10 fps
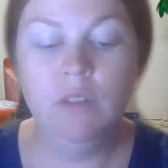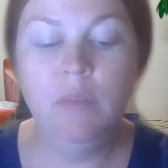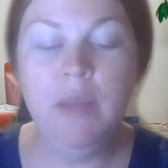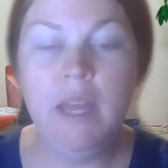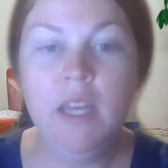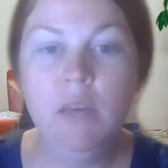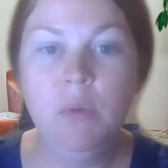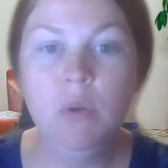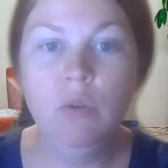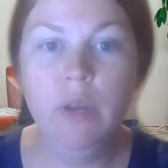The main
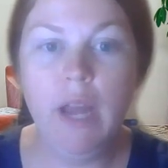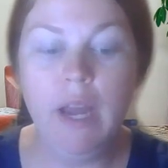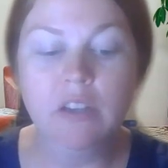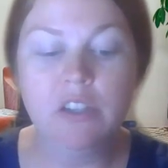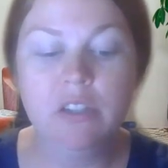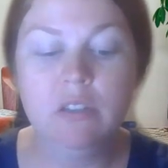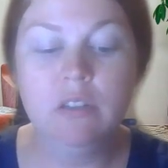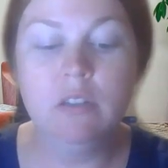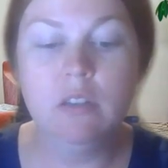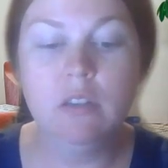chemical
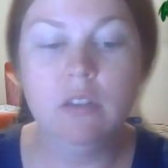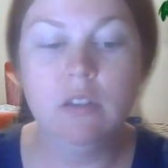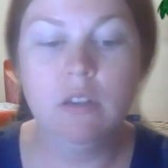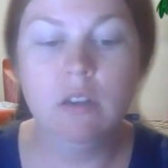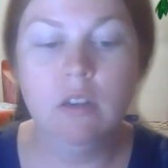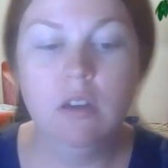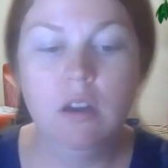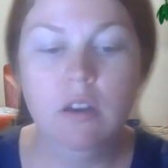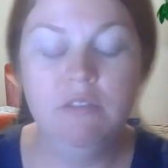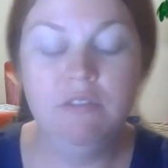reactions
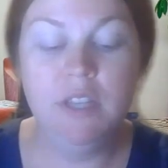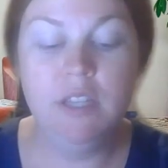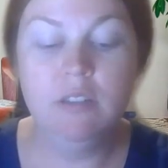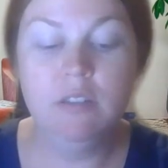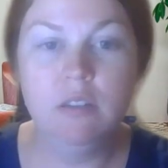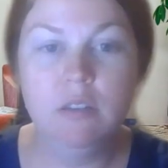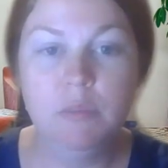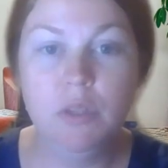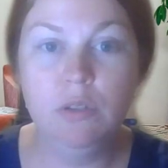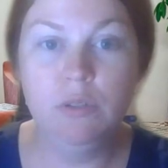of this
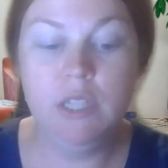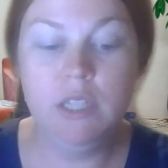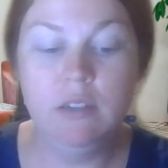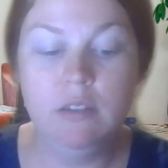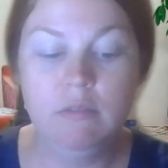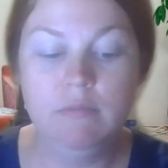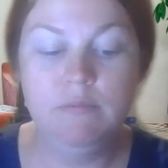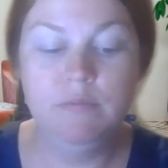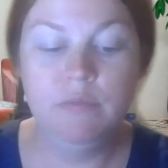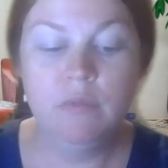pollutant
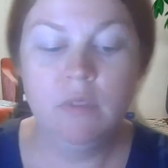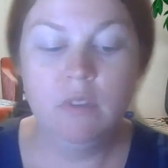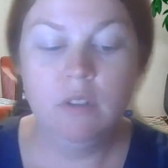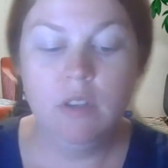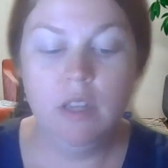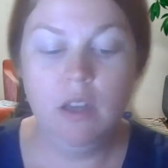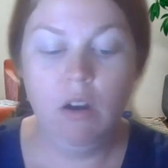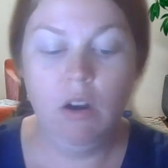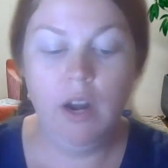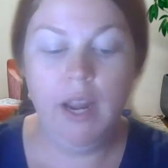
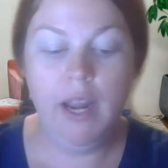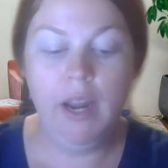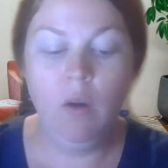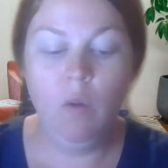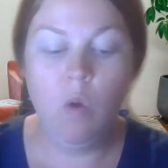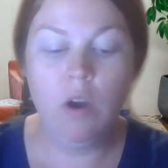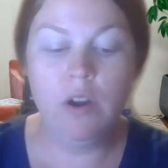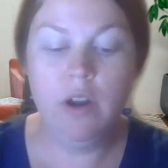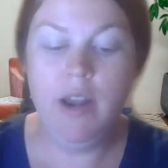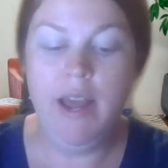are air,
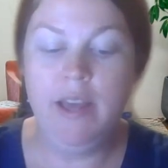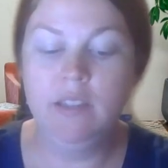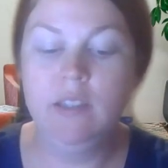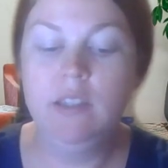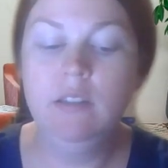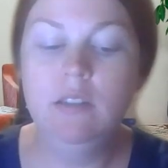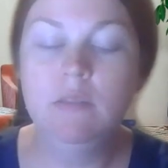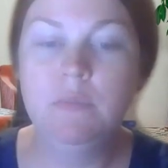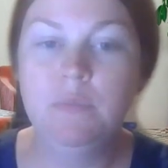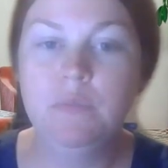water, and acids.